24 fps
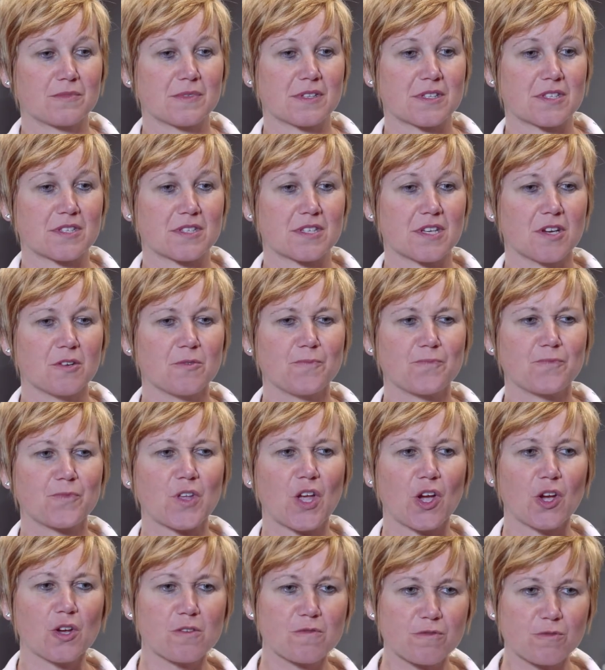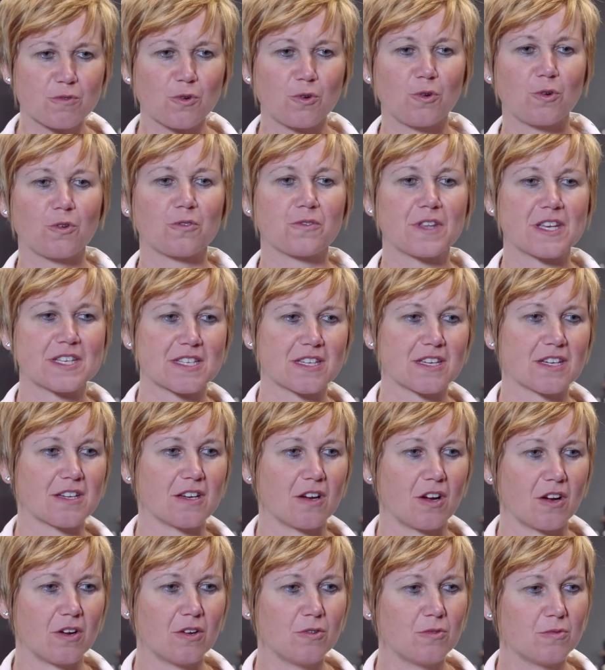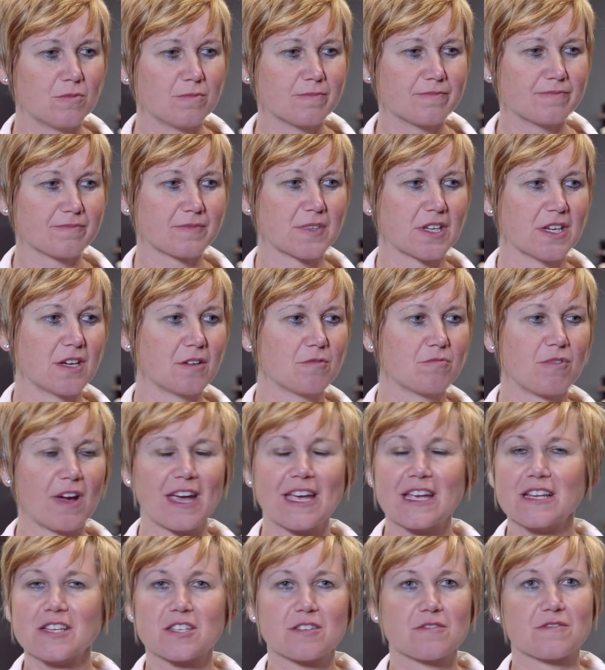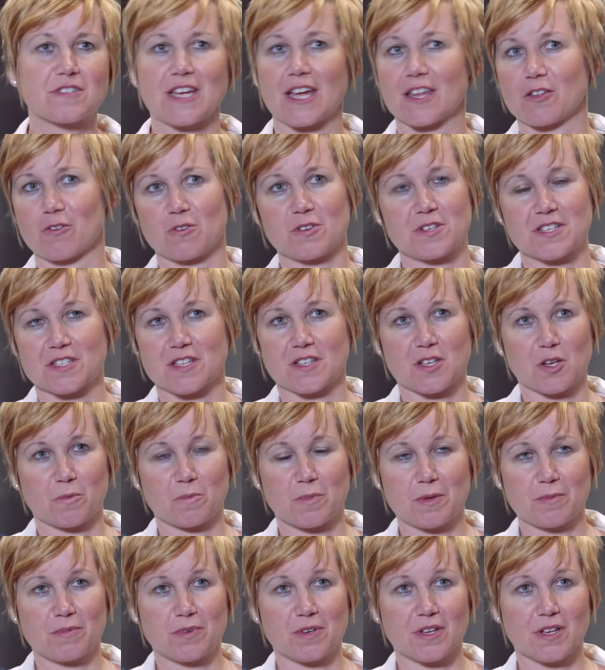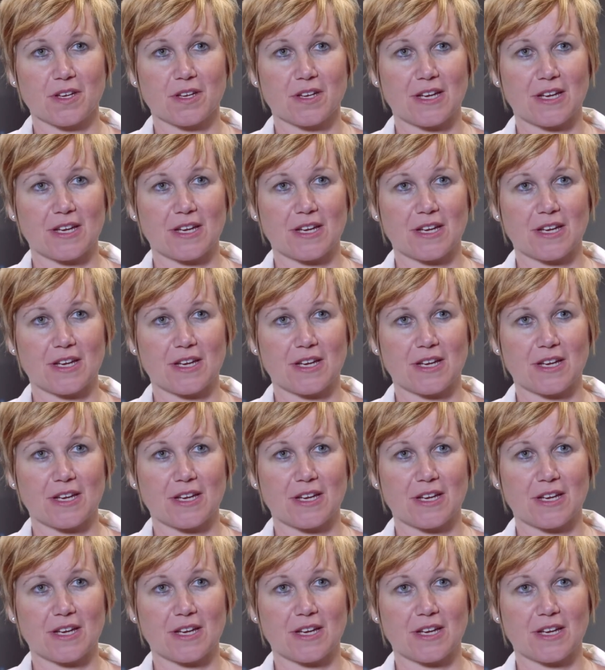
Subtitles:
So overall, there's a whole range of technologies that young people are